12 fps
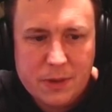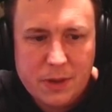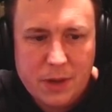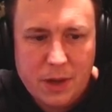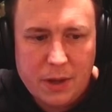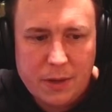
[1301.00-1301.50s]

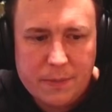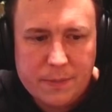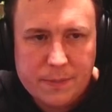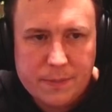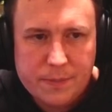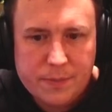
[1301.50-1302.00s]
Ah,
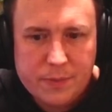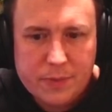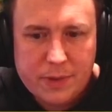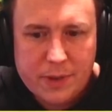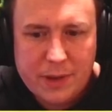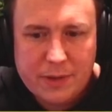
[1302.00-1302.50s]

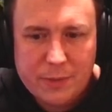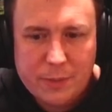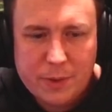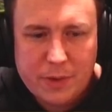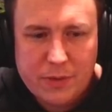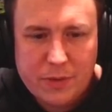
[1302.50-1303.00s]
there's a
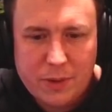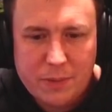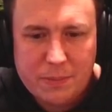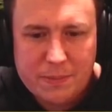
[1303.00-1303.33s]
1-drop.